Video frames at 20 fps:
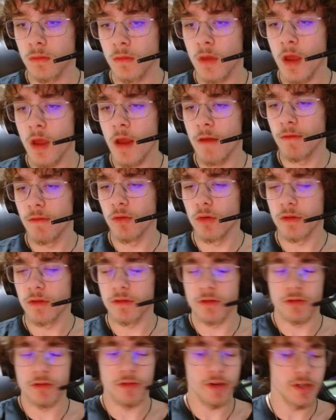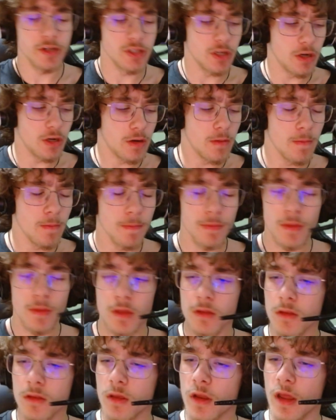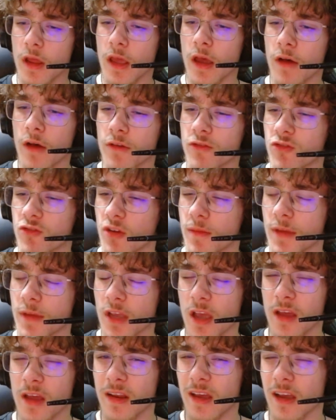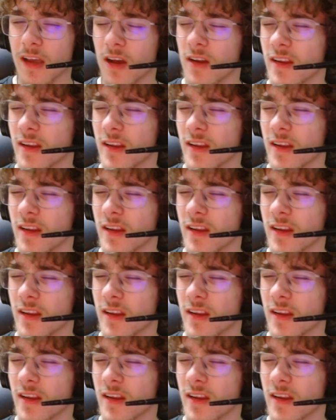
Hey everyone, Zero Creature here. Today I was streaming and I got an